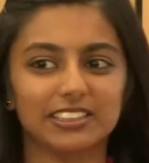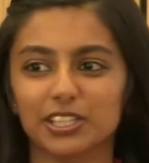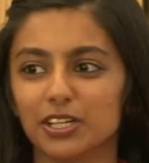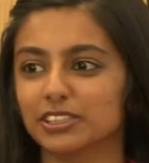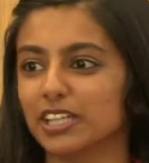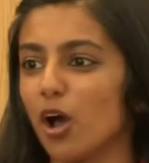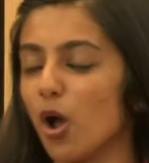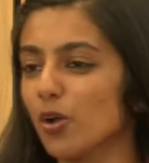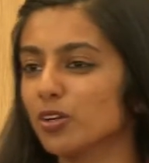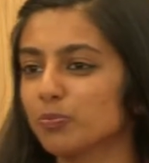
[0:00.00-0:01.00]
turns our
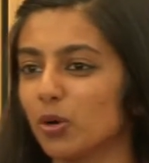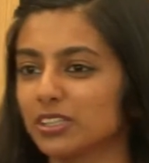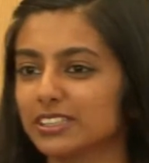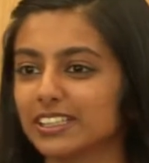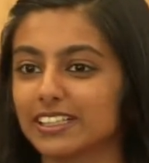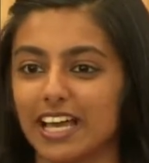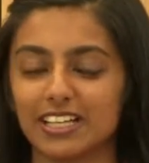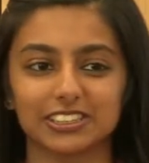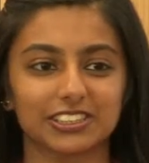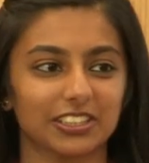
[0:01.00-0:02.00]
own bodies
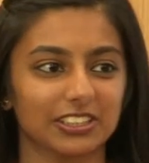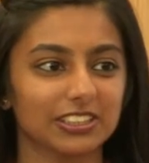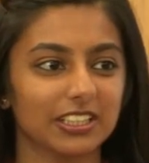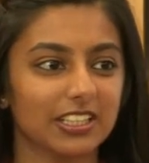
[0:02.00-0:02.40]
against us,